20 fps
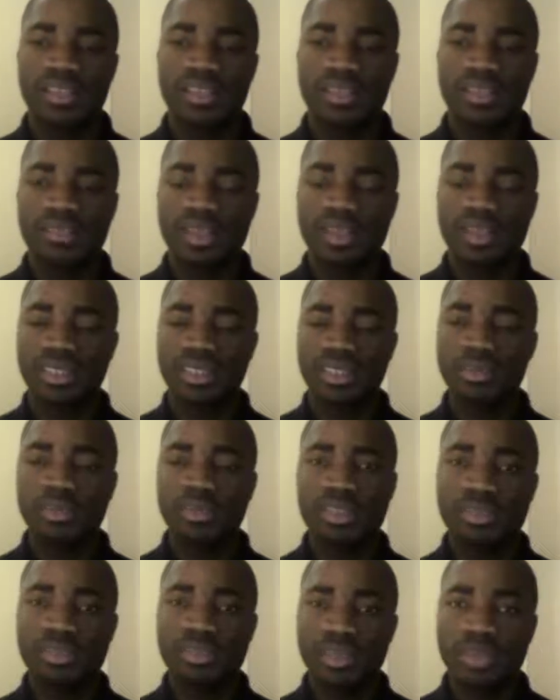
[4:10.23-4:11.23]
For
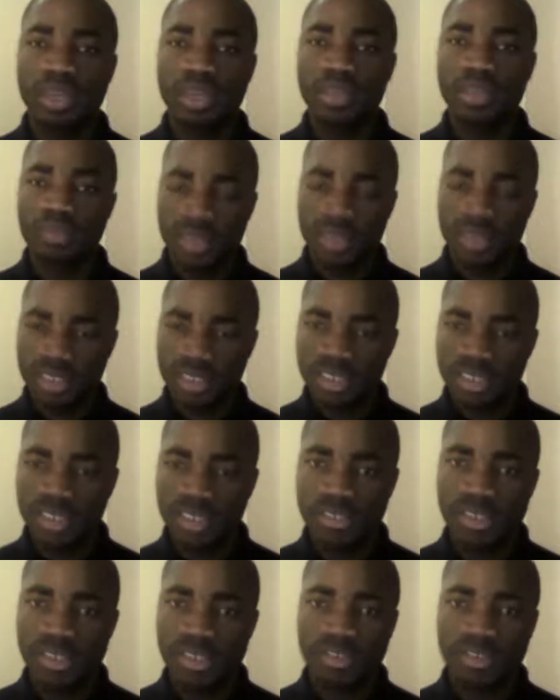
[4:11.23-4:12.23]
example, in this
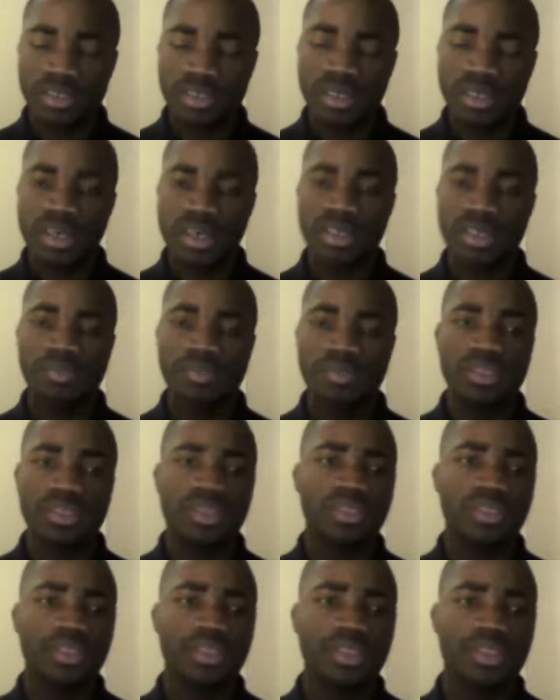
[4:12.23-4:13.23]
little country that I live in,
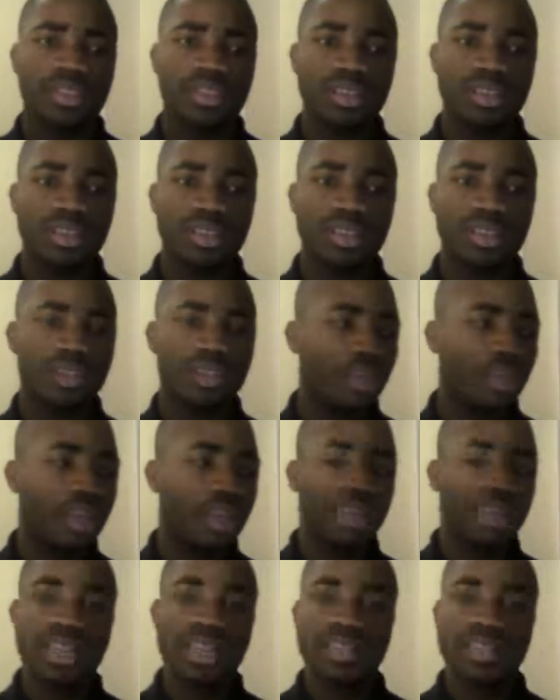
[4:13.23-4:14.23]
if I
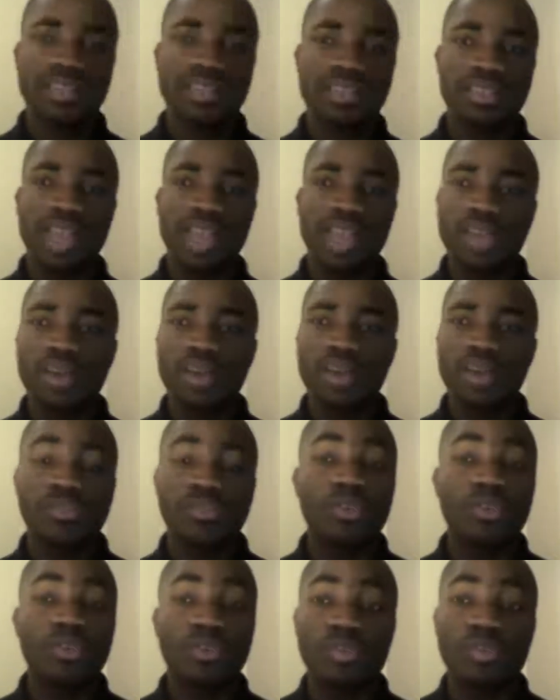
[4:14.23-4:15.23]
need anything, I don't have
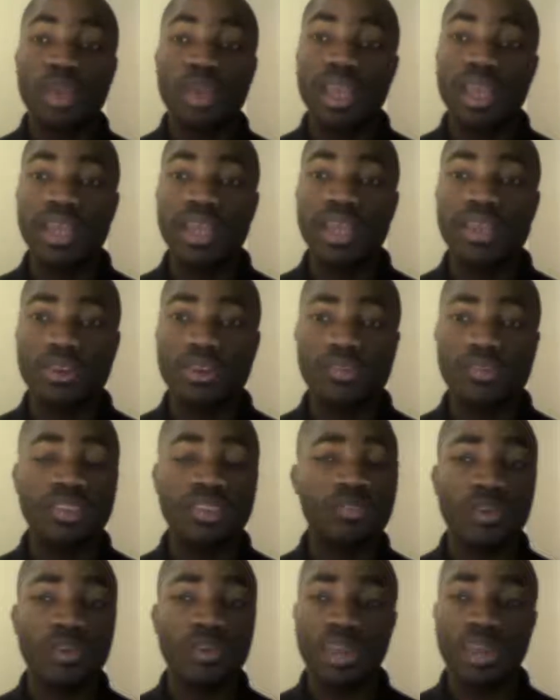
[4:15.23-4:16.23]
to go to any
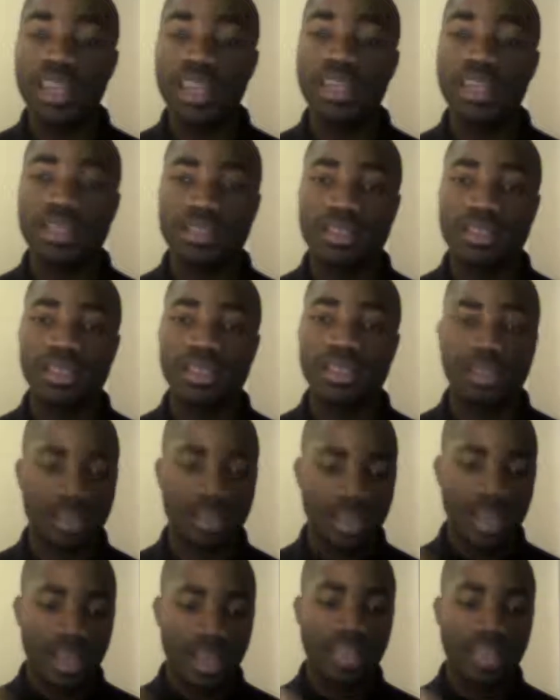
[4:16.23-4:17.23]
office for anything.
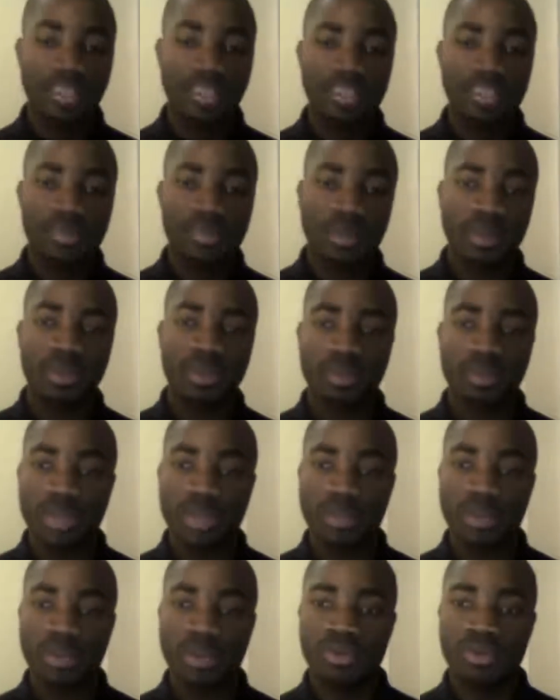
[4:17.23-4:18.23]
I just sit by my computer
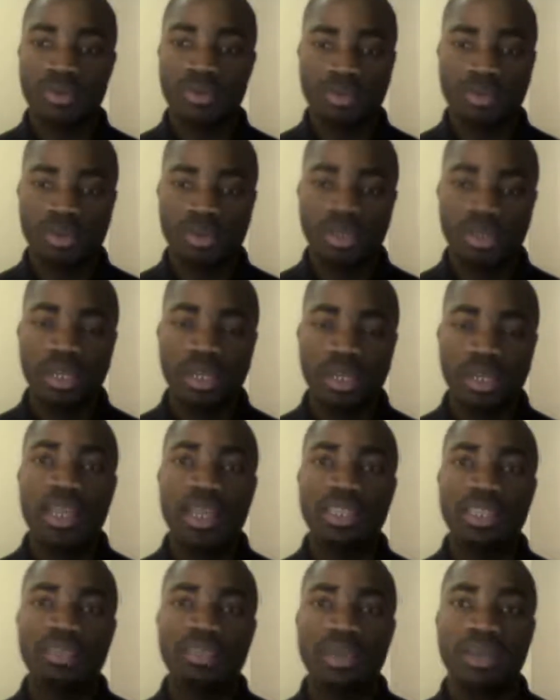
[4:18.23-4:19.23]
in my room, I
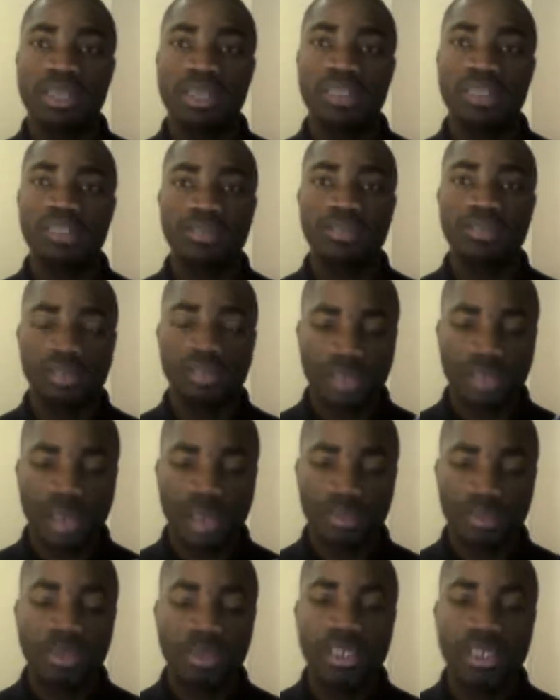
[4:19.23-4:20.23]
enter my details, I
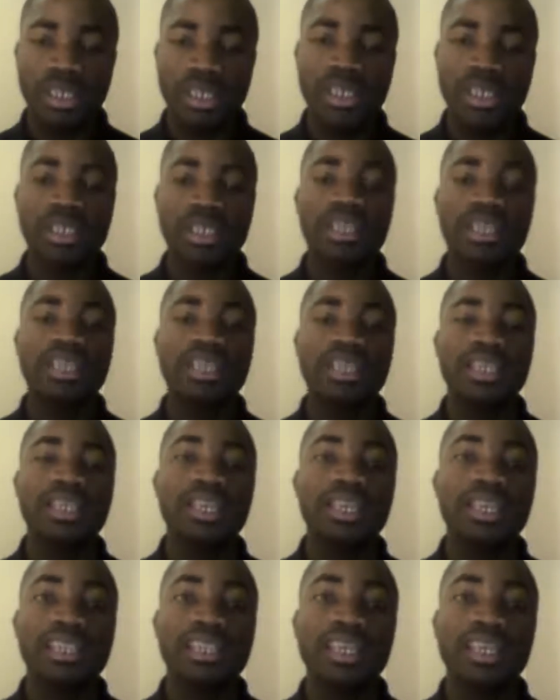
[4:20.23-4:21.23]
put it in,
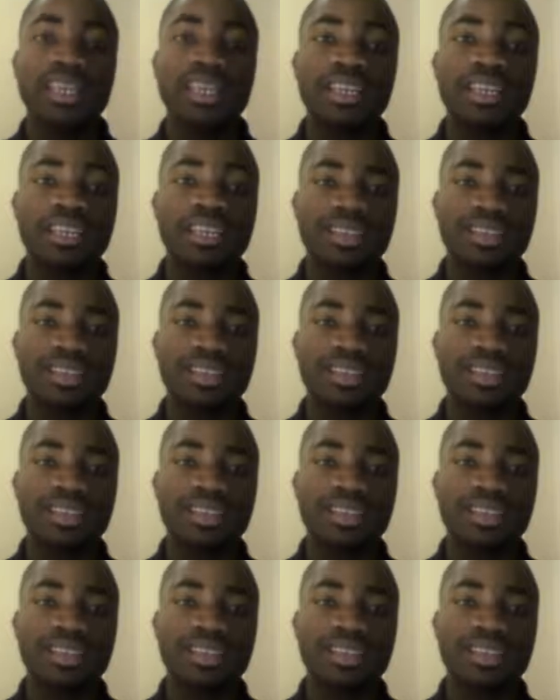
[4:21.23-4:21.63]
and then